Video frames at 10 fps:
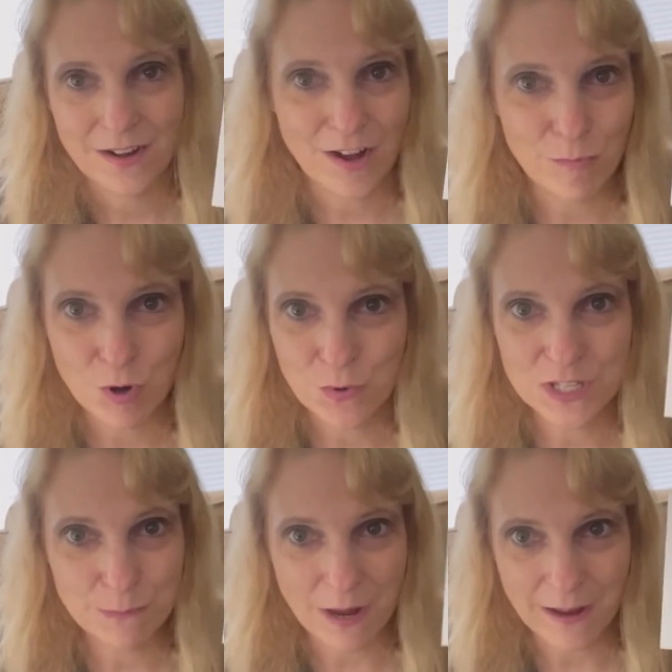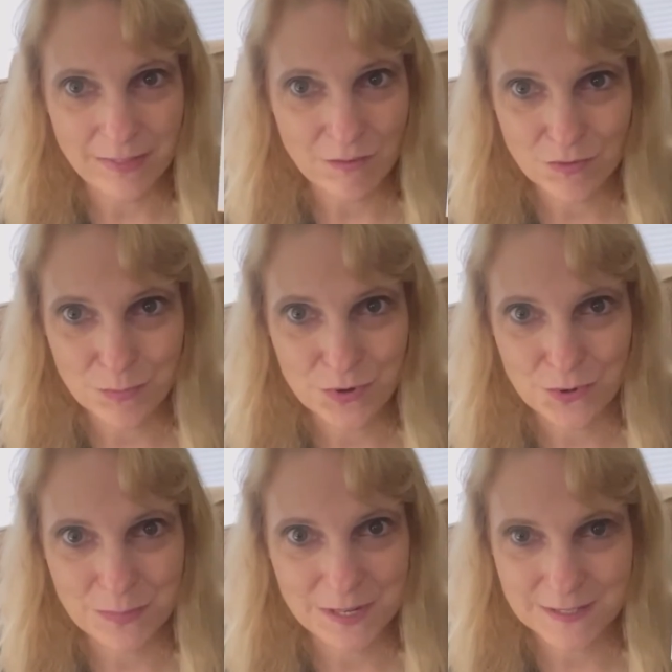I'm always buying them from
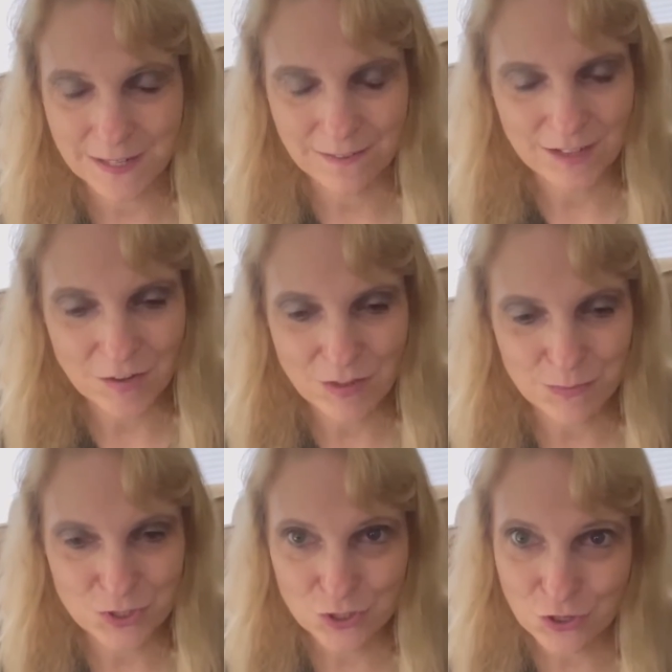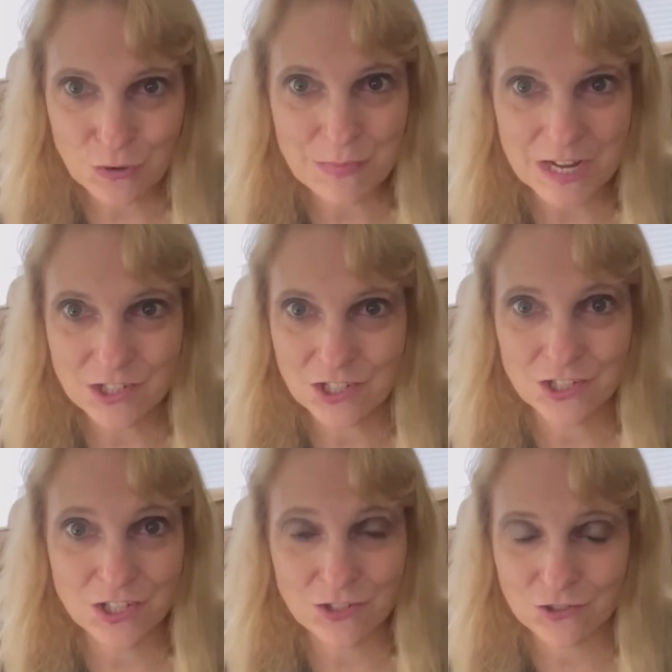her because I love them so much.
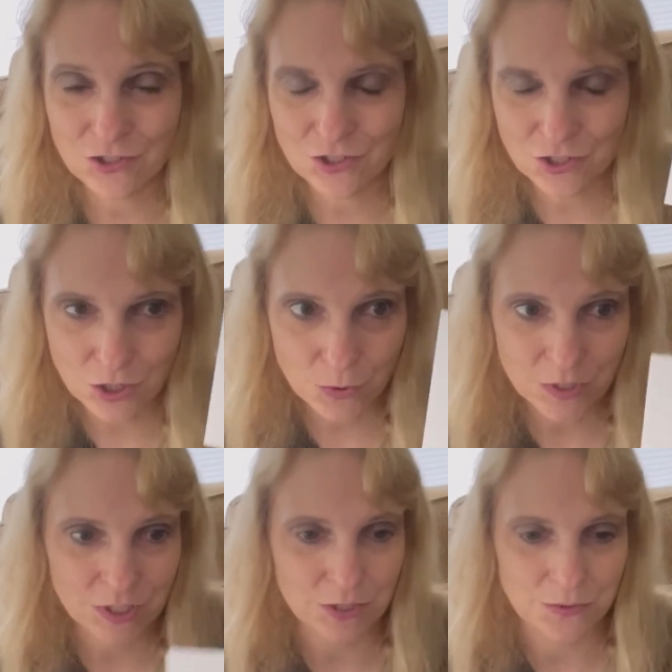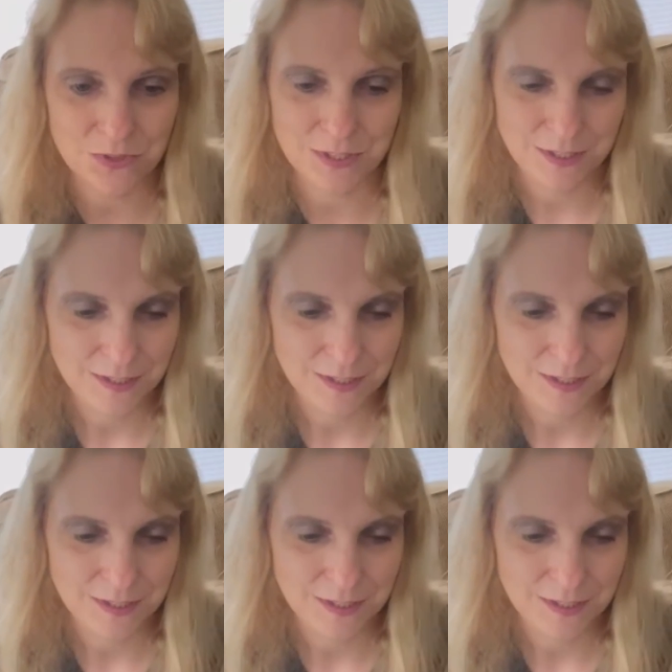They're so cute.